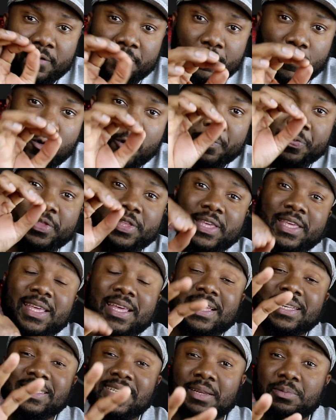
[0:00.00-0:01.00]
for the
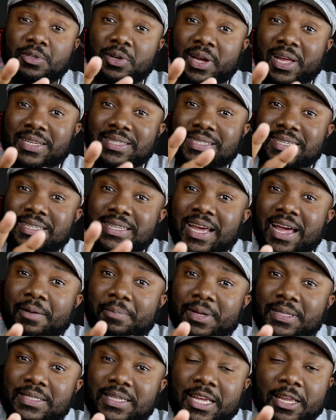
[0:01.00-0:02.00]
Samsung Galaxy
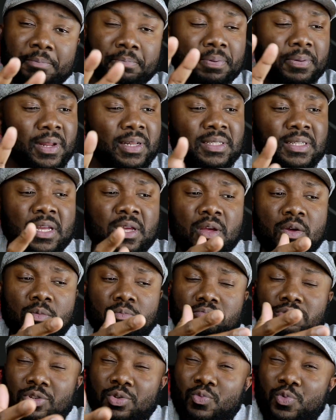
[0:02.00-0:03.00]
Tab S8 Plus.
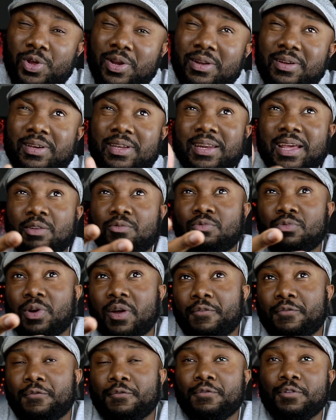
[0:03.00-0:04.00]
So we're looking at
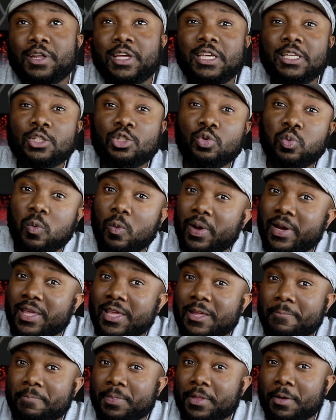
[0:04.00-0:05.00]
roughly
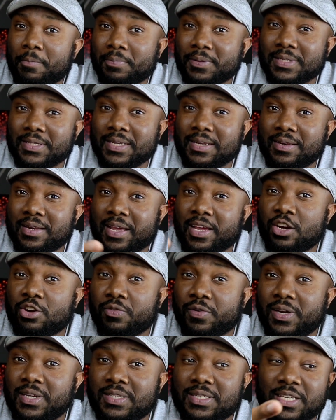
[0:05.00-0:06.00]
20%
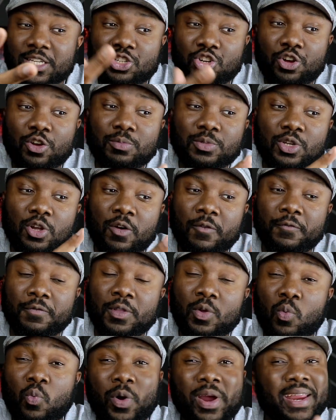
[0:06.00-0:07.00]
increase in terms of
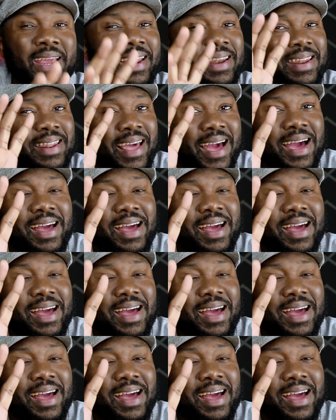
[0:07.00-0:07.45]
the weight, and